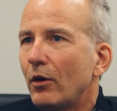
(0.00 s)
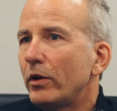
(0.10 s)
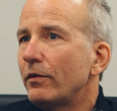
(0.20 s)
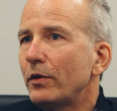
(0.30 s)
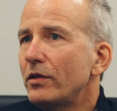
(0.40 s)

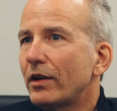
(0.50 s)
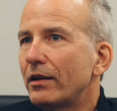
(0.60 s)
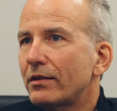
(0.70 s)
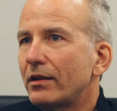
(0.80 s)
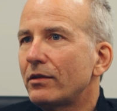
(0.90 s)
When you freeze dry,
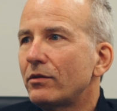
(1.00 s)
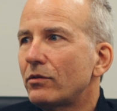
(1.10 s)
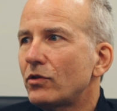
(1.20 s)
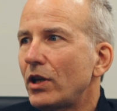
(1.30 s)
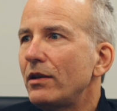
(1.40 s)
it's going to
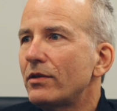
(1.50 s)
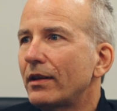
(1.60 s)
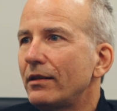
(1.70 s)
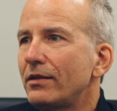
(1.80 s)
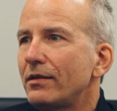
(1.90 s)
change the
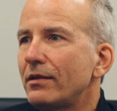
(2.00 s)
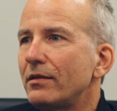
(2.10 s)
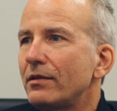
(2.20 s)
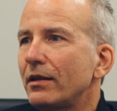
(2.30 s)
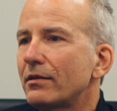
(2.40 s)

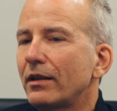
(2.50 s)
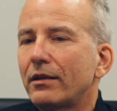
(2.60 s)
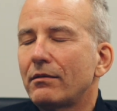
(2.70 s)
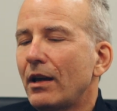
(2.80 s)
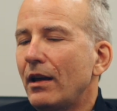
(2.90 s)
consistency. It's
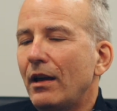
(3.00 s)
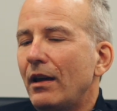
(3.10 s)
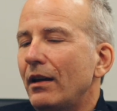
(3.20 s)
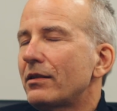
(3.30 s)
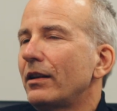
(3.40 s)
like,
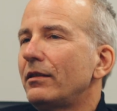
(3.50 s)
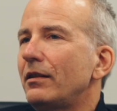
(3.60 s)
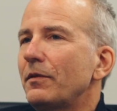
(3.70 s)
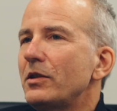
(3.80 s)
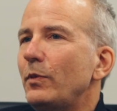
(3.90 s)
it's like the
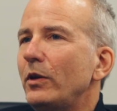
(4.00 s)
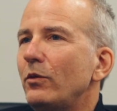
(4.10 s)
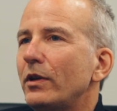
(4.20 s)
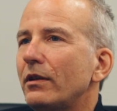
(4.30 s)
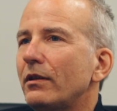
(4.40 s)
difference
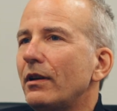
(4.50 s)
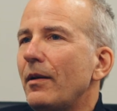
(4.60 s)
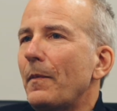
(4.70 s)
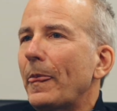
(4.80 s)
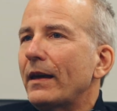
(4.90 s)
between a,
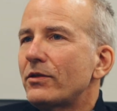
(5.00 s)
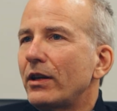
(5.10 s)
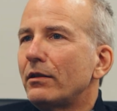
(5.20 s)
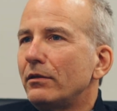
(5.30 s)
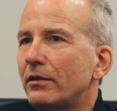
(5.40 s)
a
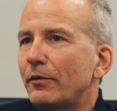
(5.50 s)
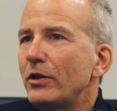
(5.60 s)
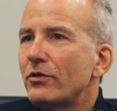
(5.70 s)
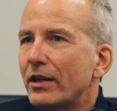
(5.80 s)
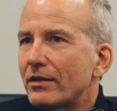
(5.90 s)
Skittle and a
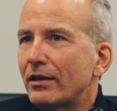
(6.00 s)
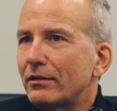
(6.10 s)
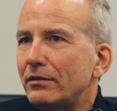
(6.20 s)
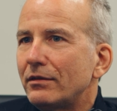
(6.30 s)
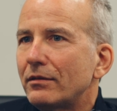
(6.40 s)
freeze-dried
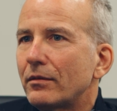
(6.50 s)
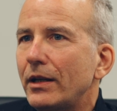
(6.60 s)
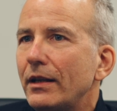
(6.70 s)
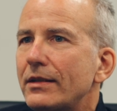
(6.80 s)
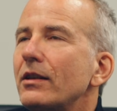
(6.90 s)
Skittle,
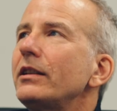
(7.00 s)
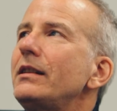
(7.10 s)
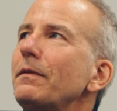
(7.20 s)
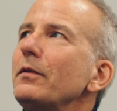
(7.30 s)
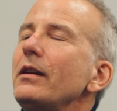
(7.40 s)
right? It's a
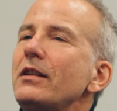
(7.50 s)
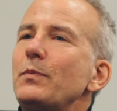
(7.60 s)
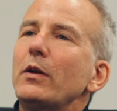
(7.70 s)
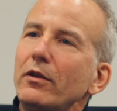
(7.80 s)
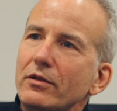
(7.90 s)
different
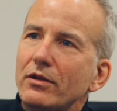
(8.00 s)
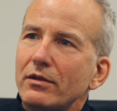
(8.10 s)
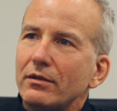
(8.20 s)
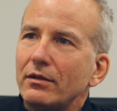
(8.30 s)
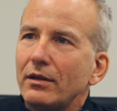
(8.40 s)
experience
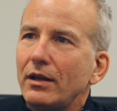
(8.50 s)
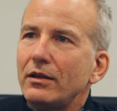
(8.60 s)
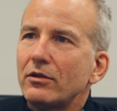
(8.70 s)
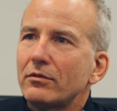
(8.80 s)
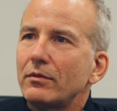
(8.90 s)
in,
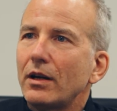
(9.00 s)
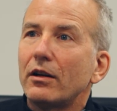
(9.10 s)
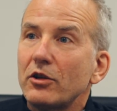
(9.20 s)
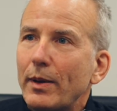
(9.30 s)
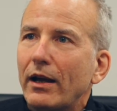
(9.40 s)
in your,
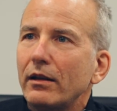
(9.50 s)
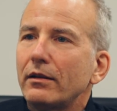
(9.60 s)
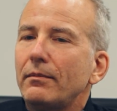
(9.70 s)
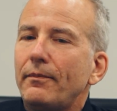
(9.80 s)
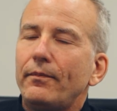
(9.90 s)
on your
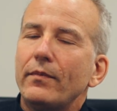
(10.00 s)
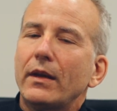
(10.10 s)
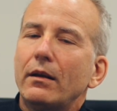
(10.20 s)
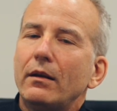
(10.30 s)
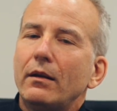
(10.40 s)
palate. Okay.